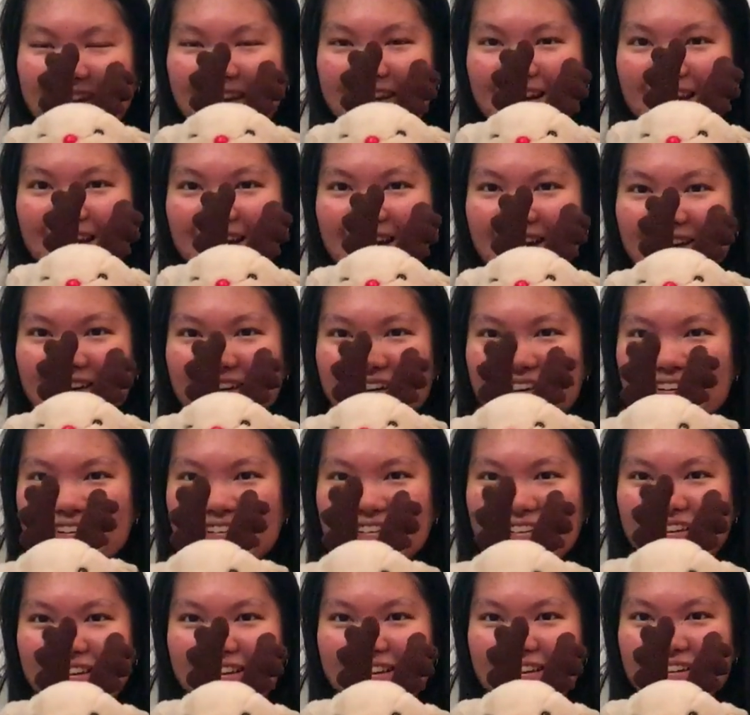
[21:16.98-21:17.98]
So here
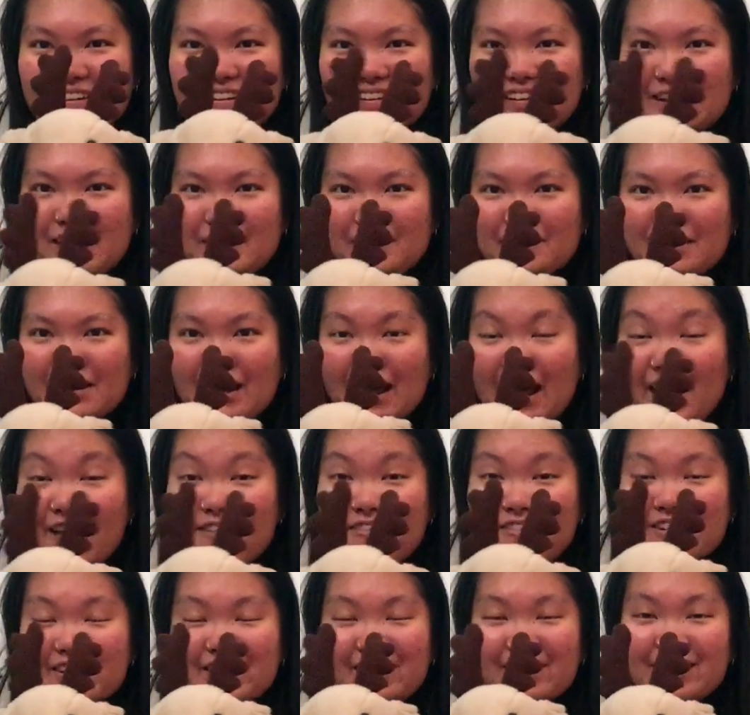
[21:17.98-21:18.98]
he is. He comes out
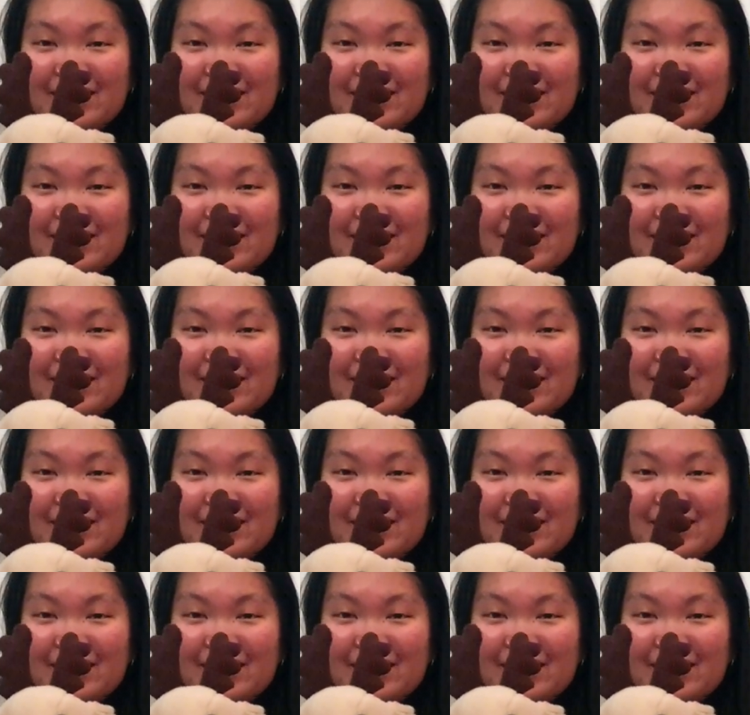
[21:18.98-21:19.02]
every